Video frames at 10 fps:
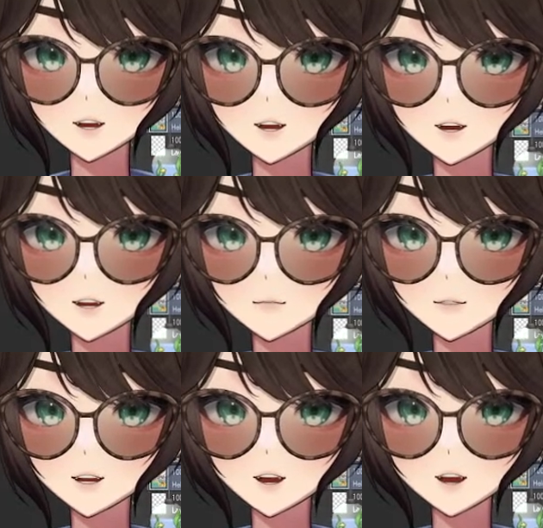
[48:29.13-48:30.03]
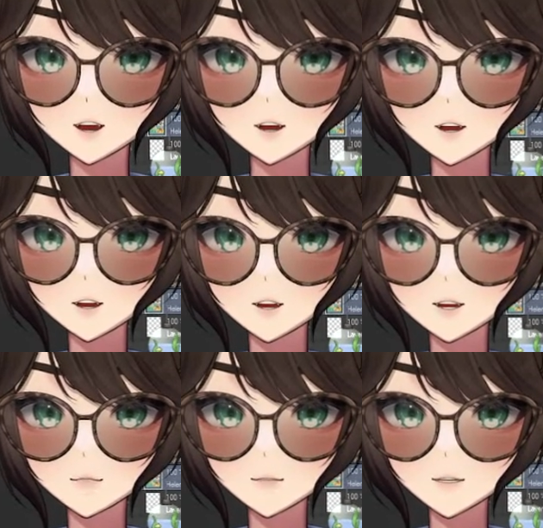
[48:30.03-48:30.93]
I want like a
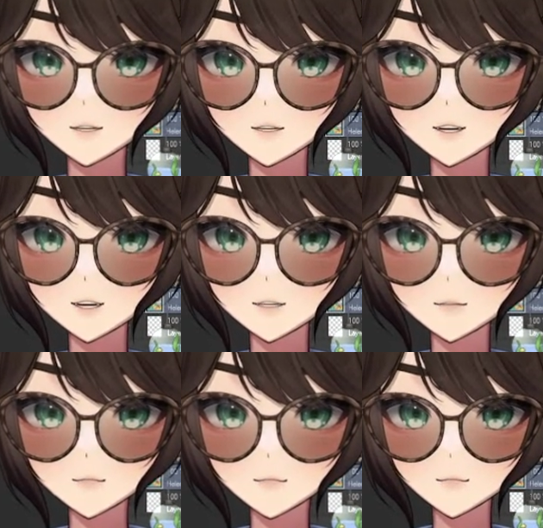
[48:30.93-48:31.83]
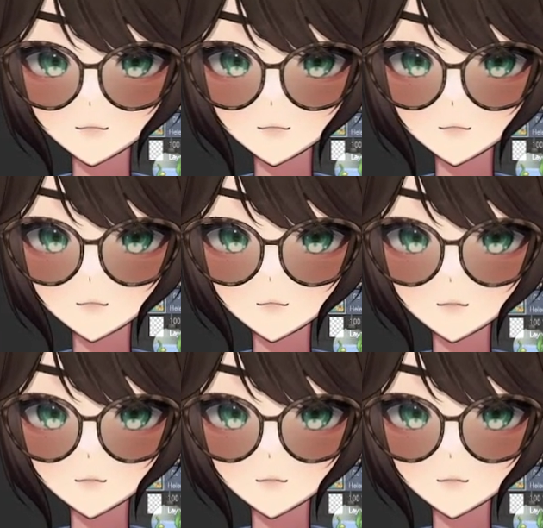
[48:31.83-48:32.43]
different size of these.